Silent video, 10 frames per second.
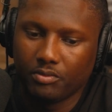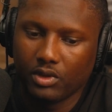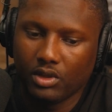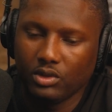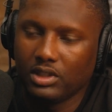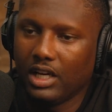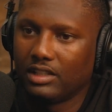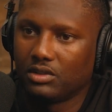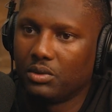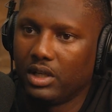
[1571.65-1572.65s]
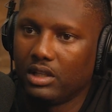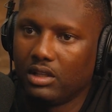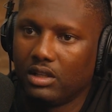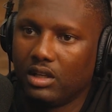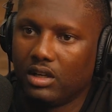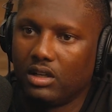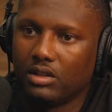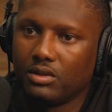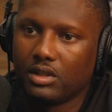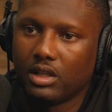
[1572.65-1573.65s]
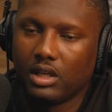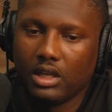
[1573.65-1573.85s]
Those guys are ready. They're hungry,